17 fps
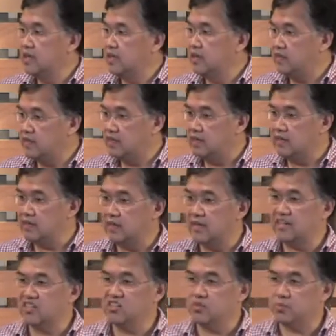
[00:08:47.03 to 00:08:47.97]
Think
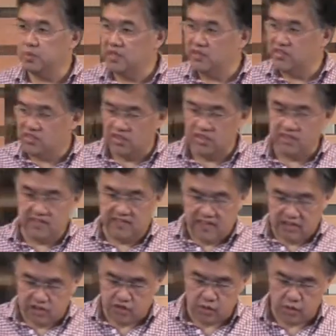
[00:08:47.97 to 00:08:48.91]
explicit
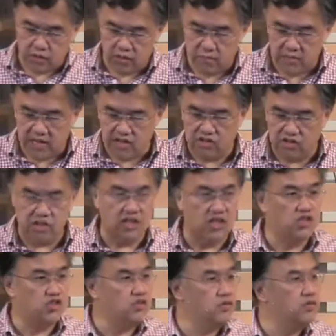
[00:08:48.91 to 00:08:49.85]
sexual
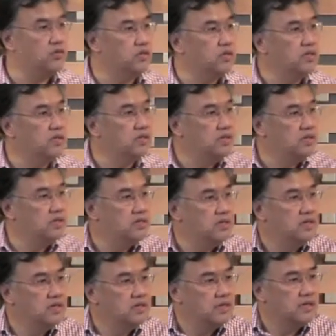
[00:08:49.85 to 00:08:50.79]
imagination,
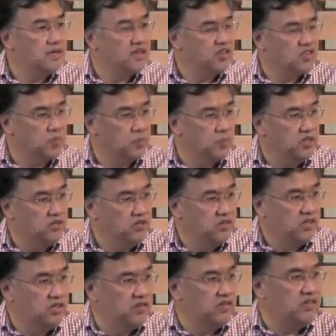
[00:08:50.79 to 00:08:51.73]

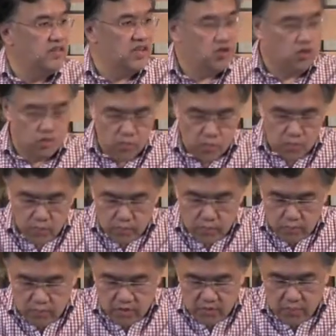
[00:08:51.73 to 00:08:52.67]
explicit sexual
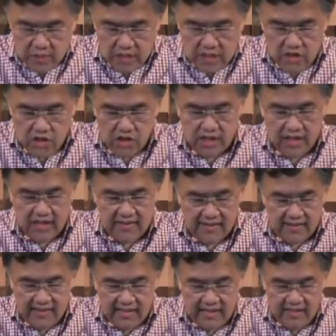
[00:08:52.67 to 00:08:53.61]
speech
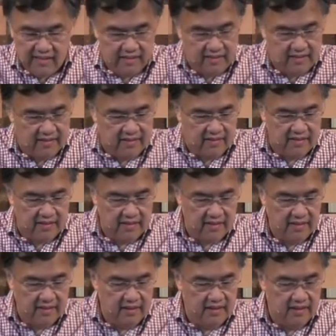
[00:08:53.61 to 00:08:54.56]
and deeds
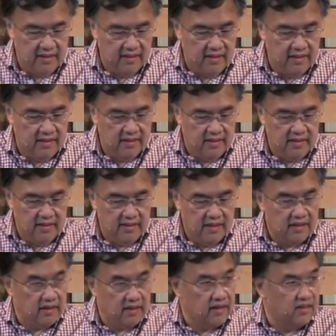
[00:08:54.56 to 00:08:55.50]

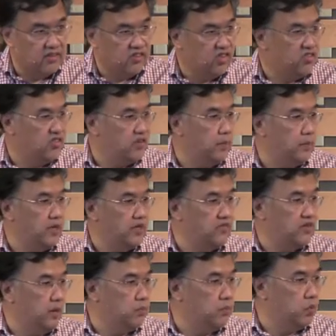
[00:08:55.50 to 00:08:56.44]
are just some
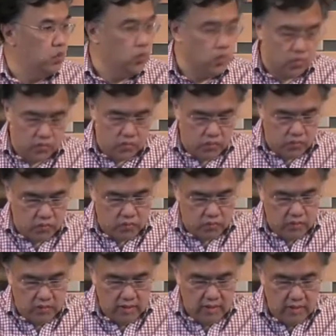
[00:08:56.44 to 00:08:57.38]
examples.
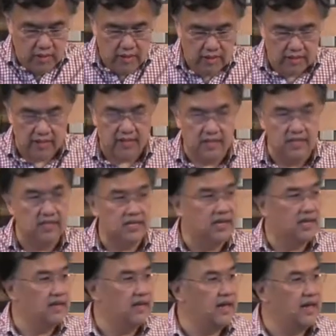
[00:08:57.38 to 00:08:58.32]
The
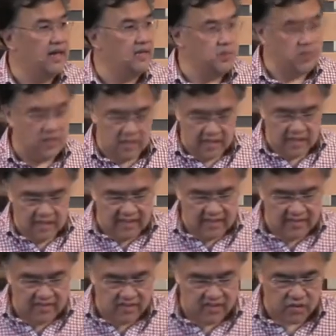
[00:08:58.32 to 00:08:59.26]
third element
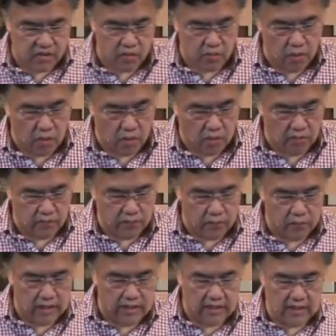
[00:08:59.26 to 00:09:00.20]
is
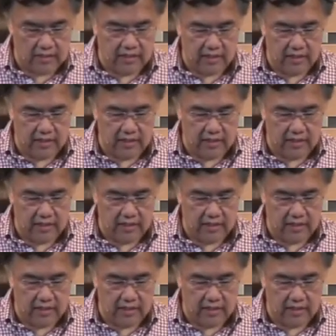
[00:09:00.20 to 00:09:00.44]
wrongfully